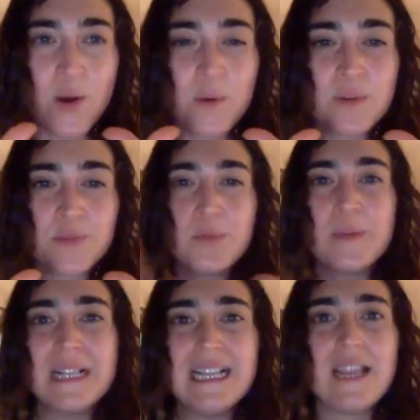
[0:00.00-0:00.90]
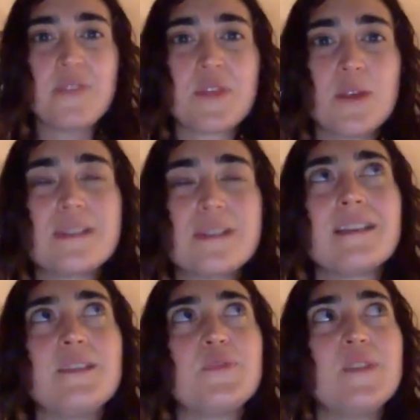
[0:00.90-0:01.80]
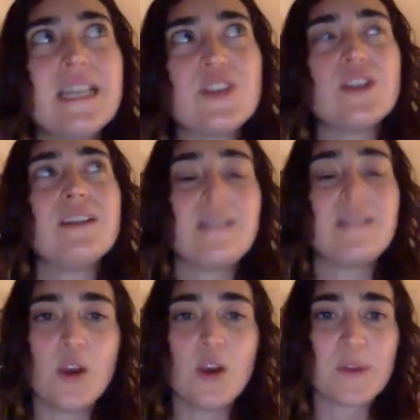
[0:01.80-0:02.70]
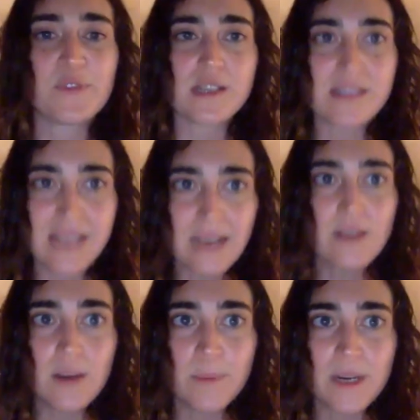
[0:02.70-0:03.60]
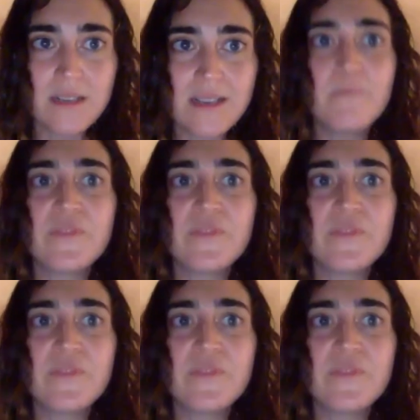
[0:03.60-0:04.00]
own group if there was a definition in ethiopia for a secular person